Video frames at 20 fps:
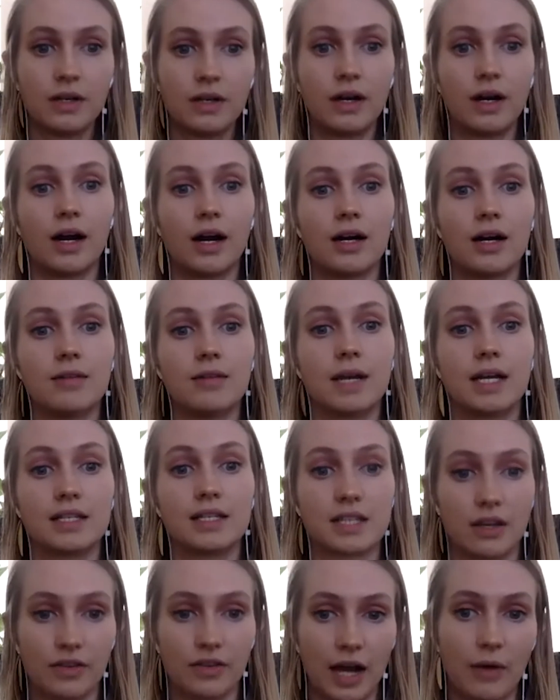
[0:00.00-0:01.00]
Okay. And
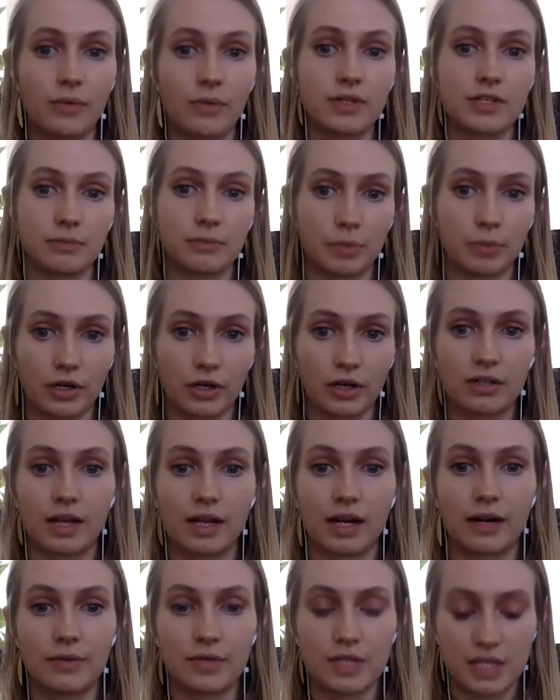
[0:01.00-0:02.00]
so that was a perk
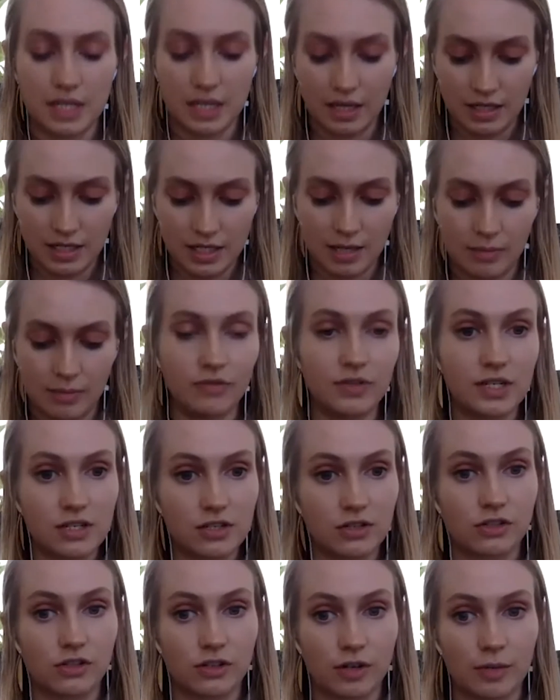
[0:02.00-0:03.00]
that I was seeing in some of these
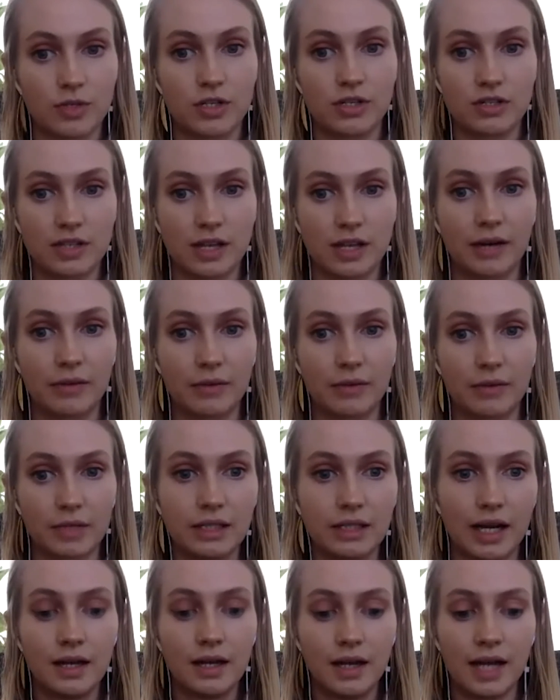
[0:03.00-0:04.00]
descriptions that I really like.